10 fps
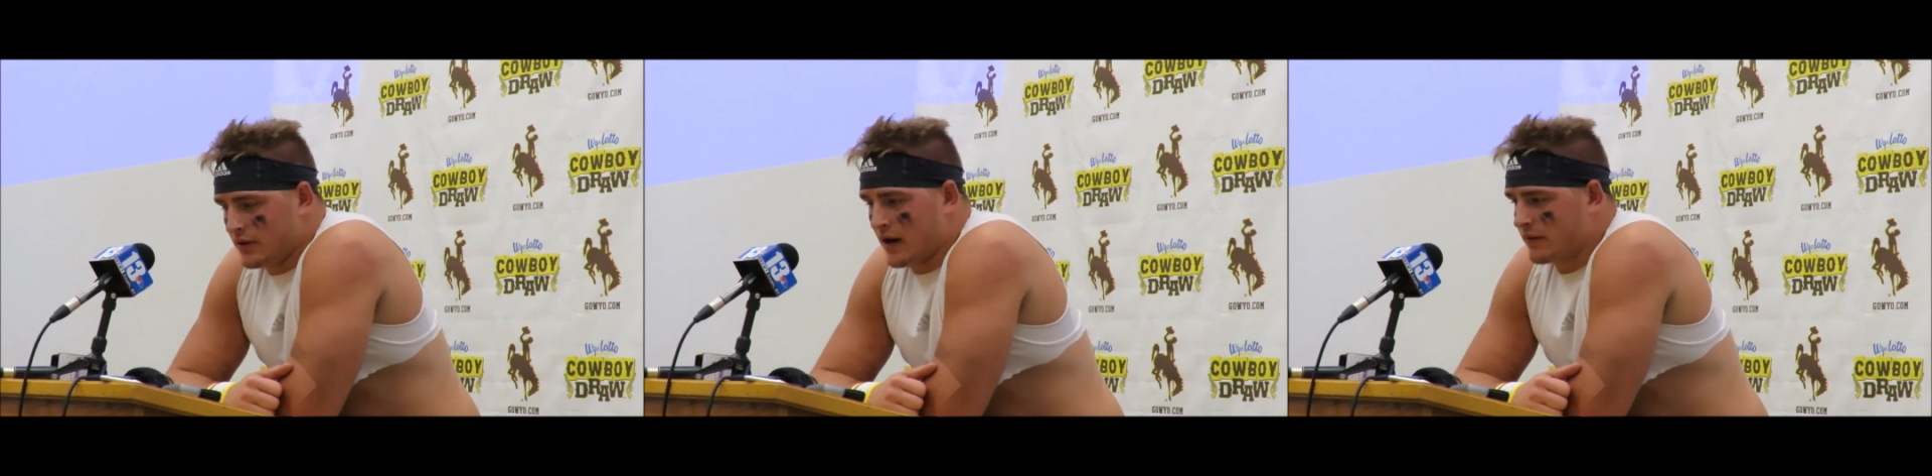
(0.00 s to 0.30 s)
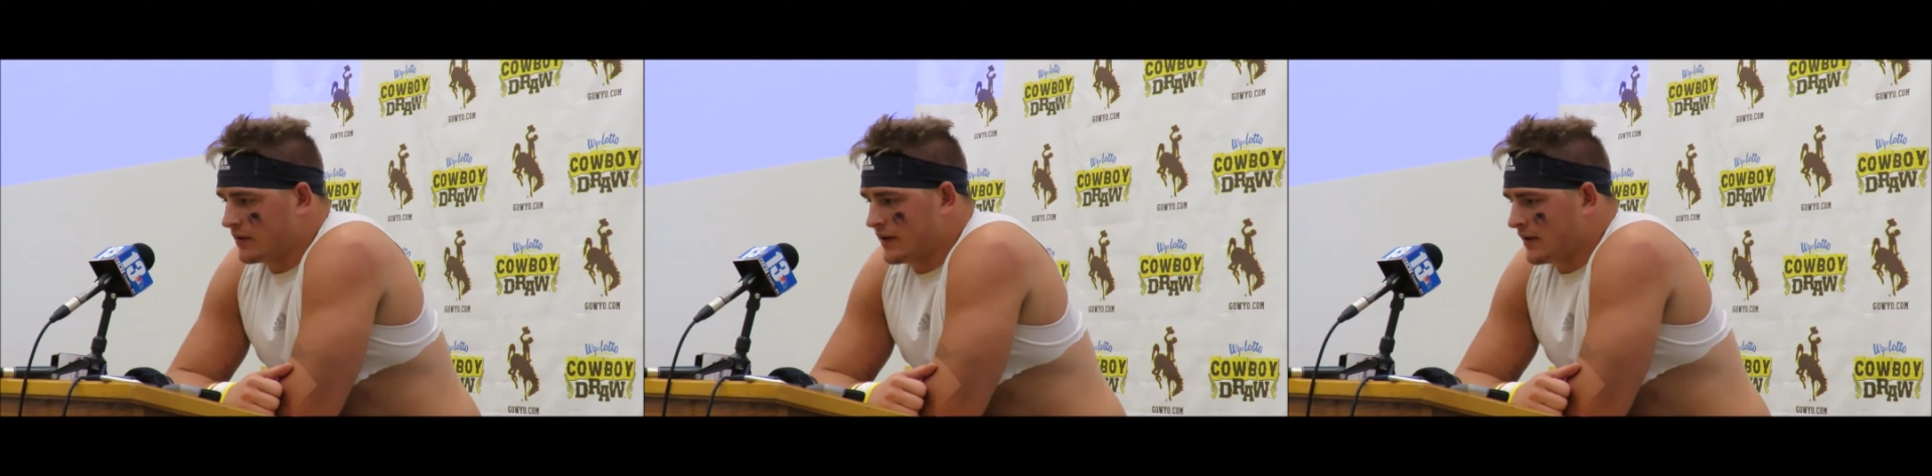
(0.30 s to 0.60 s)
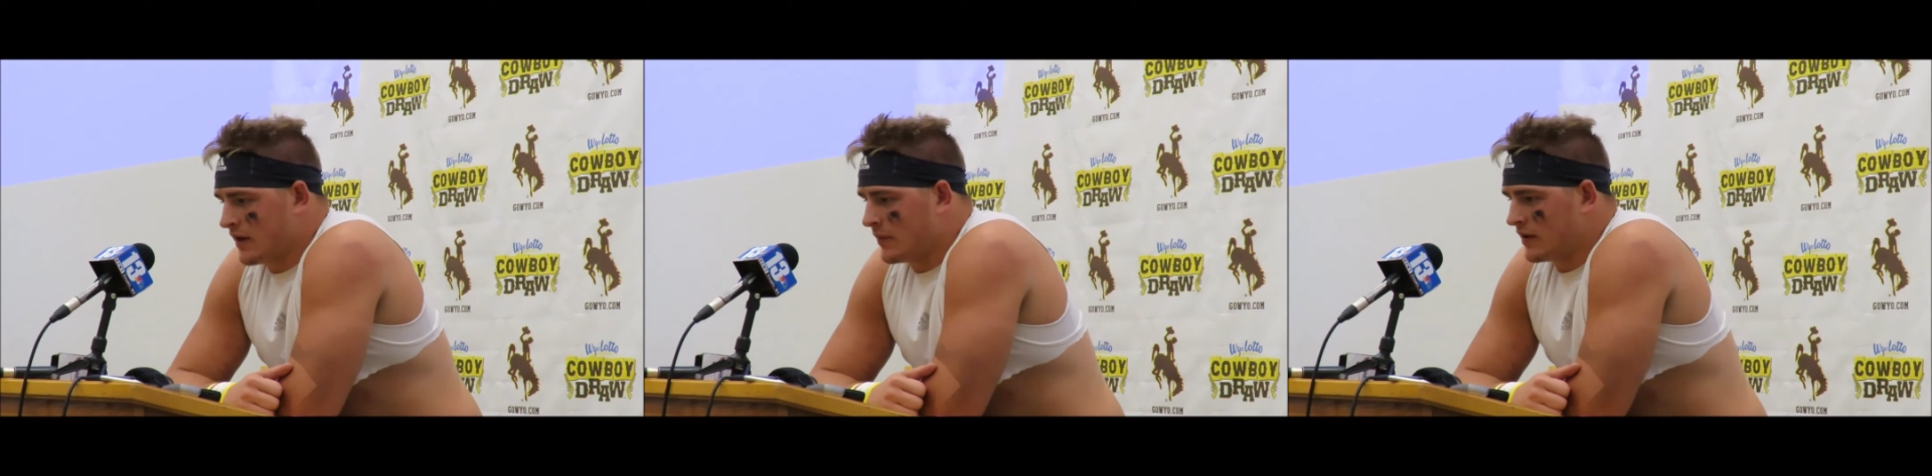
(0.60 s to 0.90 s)
Not
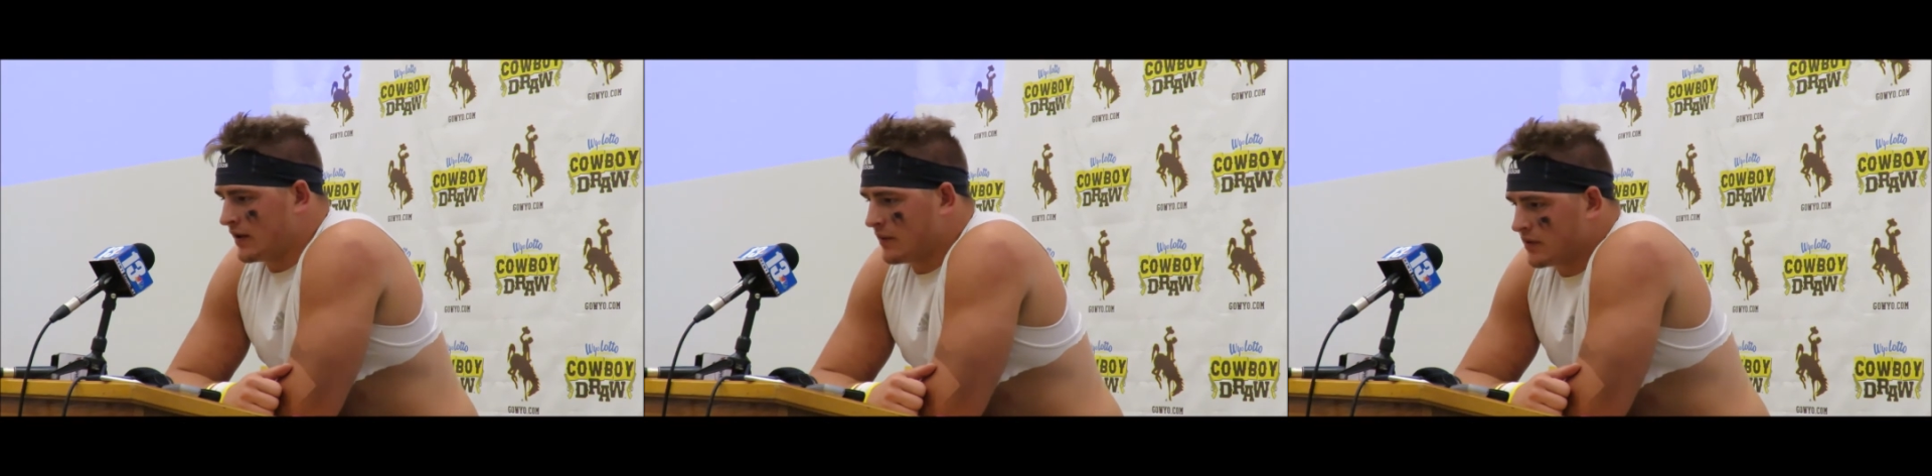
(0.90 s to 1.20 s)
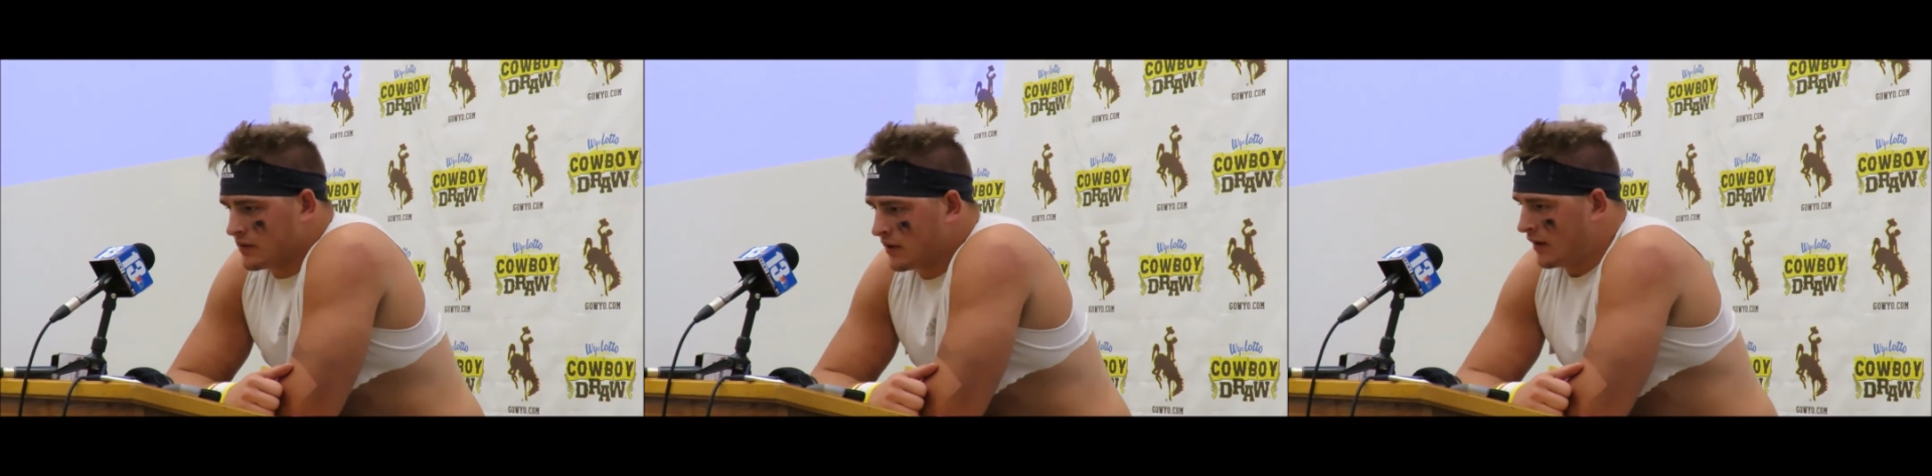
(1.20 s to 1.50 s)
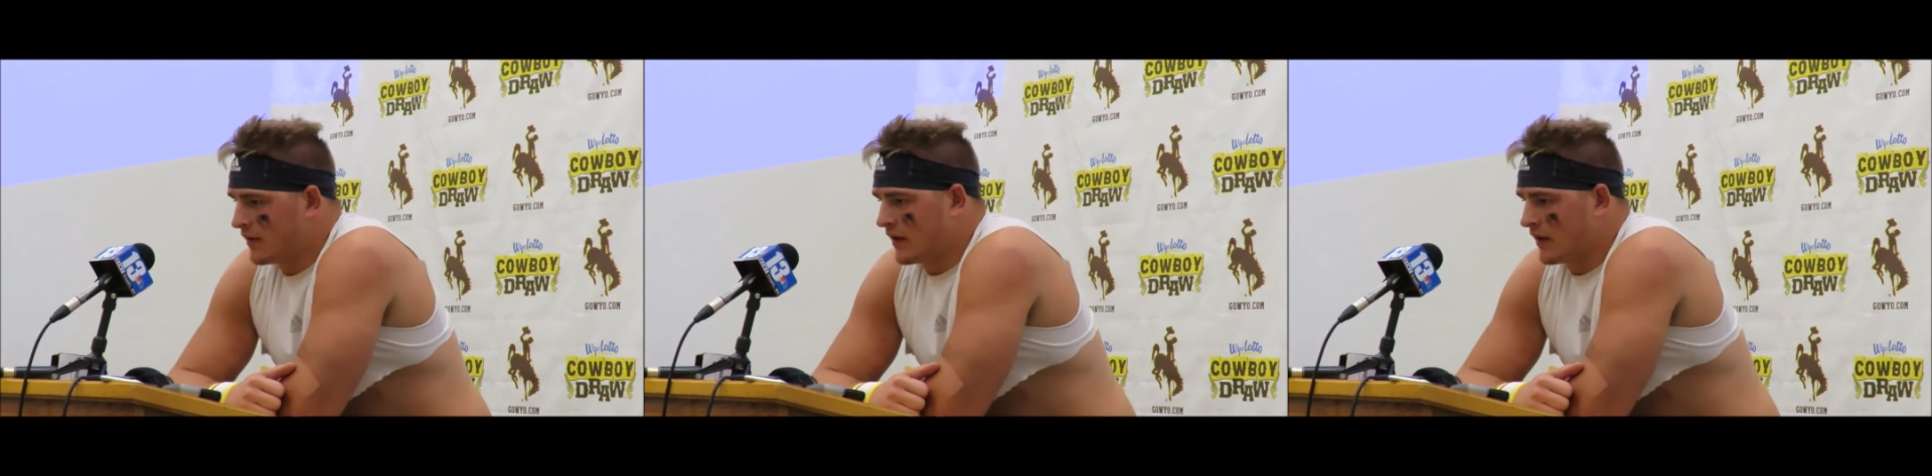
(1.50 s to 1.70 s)
really. I mean, they were doing